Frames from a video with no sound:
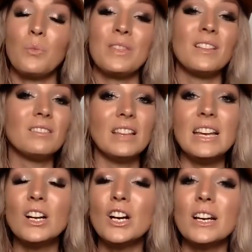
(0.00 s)
When the
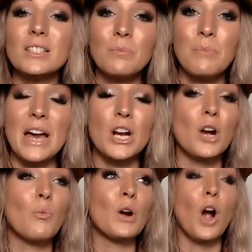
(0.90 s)
leader is
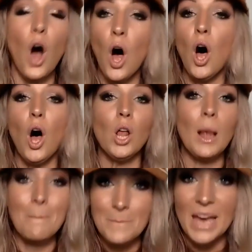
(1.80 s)
better, we're
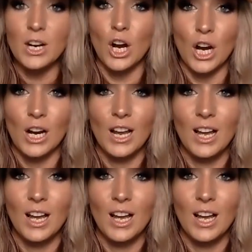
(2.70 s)
all better.